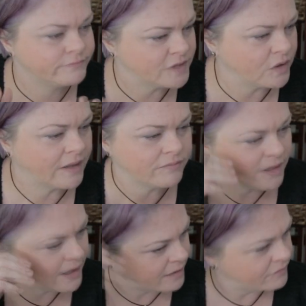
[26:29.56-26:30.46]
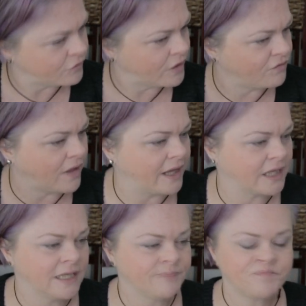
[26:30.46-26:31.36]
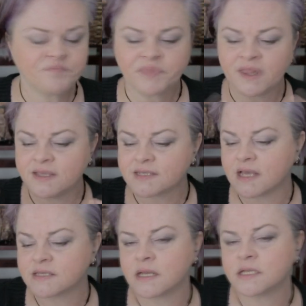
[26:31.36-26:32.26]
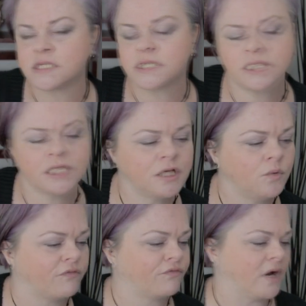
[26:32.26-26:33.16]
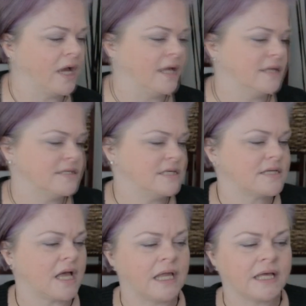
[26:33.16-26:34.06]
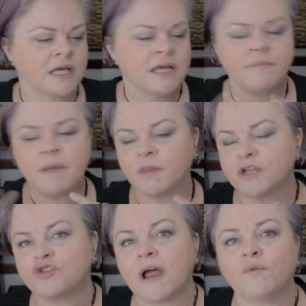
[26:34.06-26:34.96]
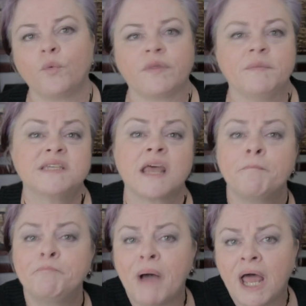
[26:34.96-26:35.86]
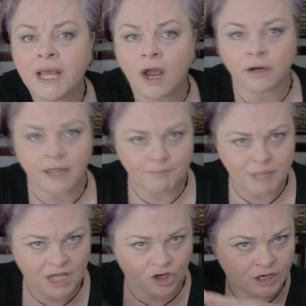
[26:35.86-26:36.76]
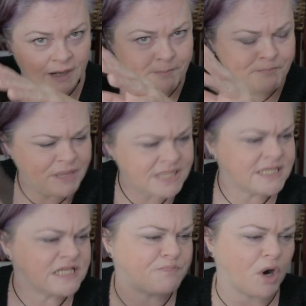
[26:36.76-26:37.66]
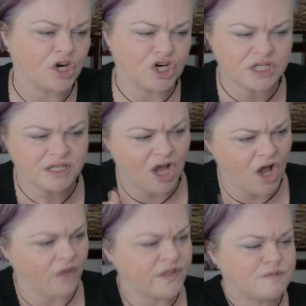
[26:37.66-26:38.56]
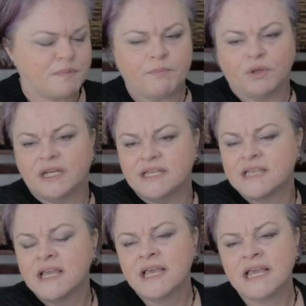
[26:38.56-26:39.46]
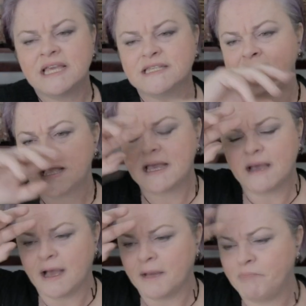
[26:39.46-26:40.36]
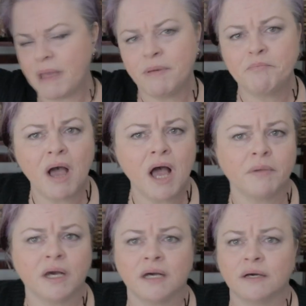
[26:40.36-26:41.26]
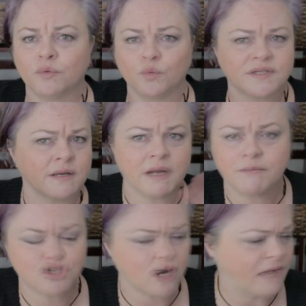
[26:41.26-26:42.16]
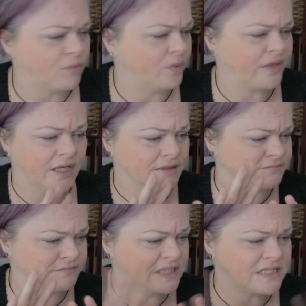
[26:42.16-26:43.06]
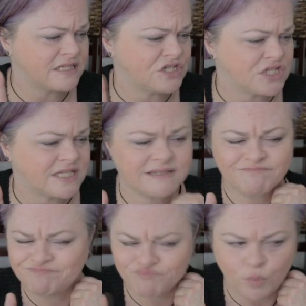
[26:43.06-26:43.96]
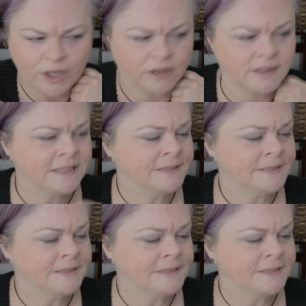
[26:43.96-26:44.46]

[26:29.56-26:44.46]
Okay, again, red flag. This guy's got a slew of friends. He's got, like, people that travel with him. He's got a bodyguard named Peter and a business partner and all these people. And his baby mama will sometimes travel with him. It's just weird.